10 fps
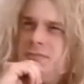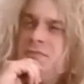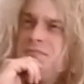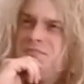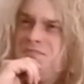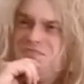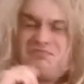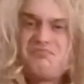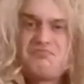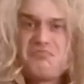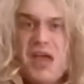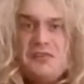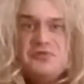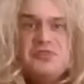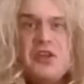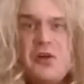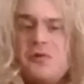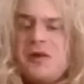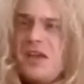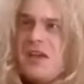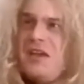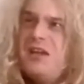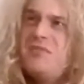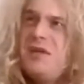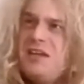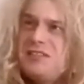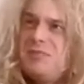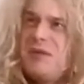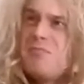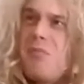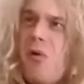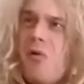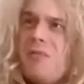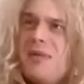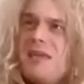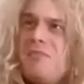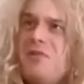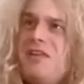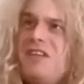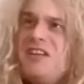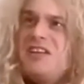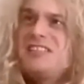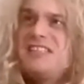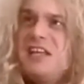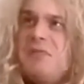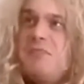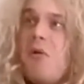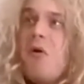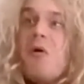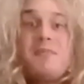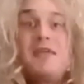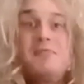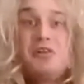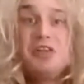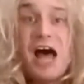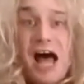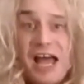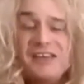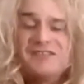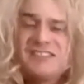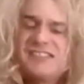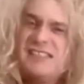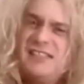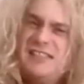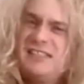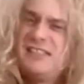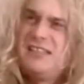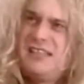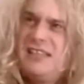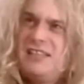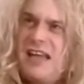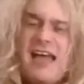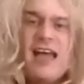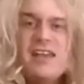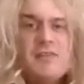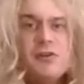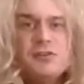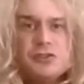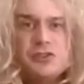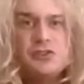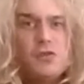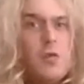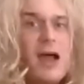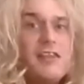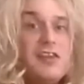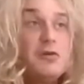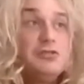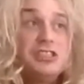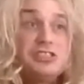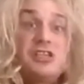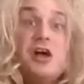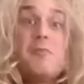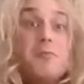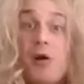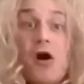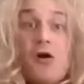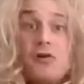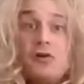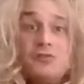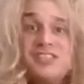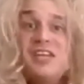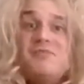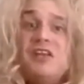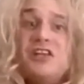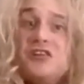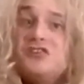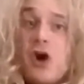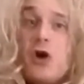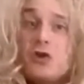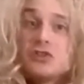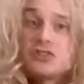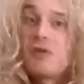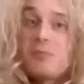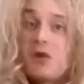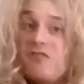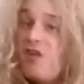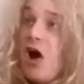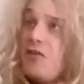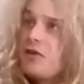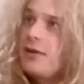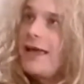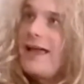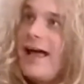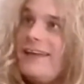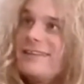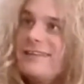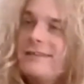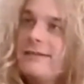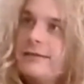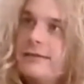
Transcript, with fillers: Hmm. I don't know. It appears to be poor people living their silly poor people lives. I, never understood why they don't just borrow $10 million from their father like I did.